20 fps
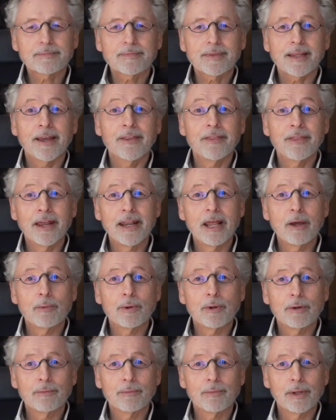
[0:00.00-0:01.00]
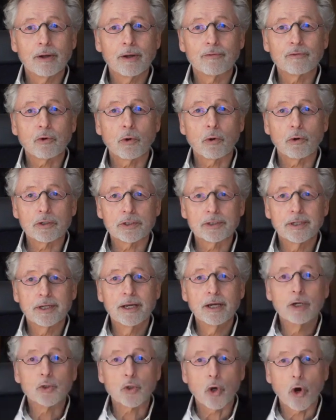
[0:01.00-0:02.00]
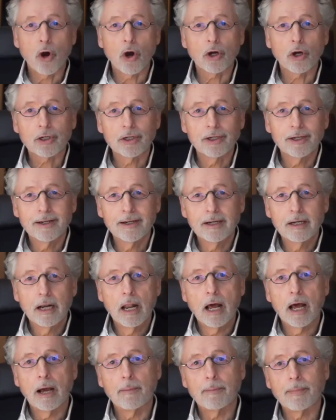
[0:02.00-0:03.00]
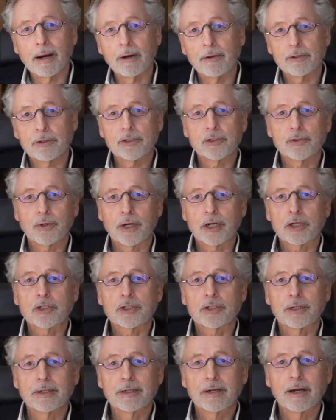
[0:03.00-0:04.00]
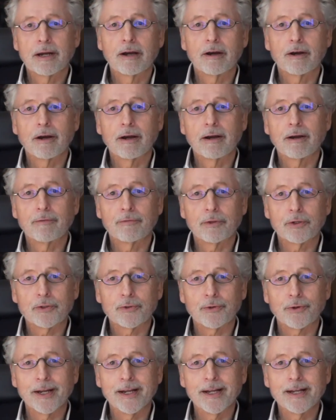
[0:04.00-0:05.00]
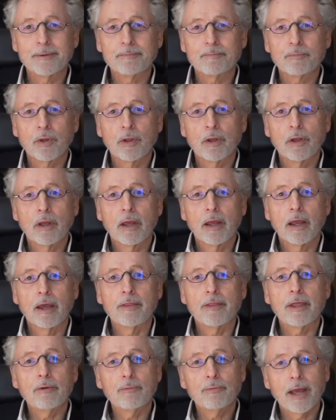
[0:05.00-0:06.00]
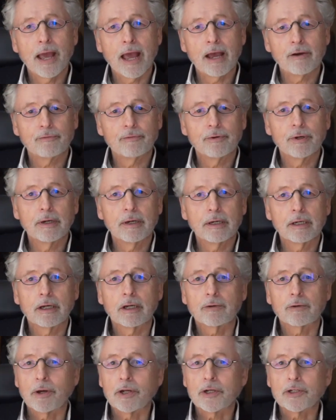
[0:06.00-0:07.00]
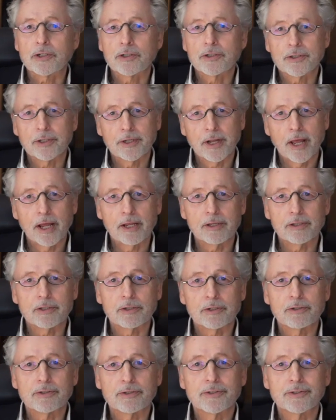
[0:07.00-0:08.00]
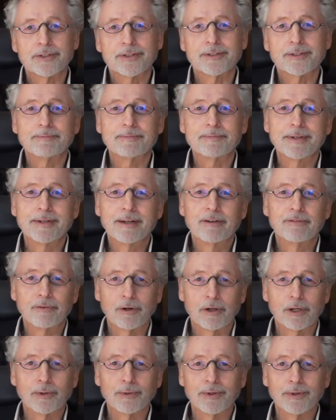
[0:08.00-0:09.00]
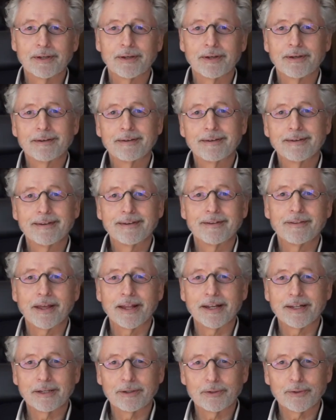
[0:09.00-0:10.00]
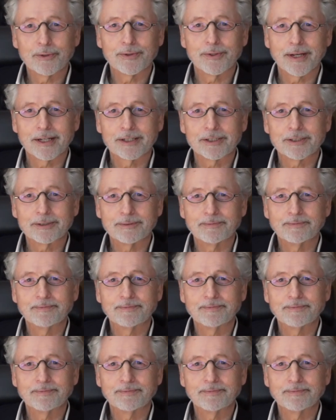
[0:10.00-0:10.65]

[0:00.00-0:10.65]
And then I will of course talk about the structure of the training. And then we have questions and answers following that introduction.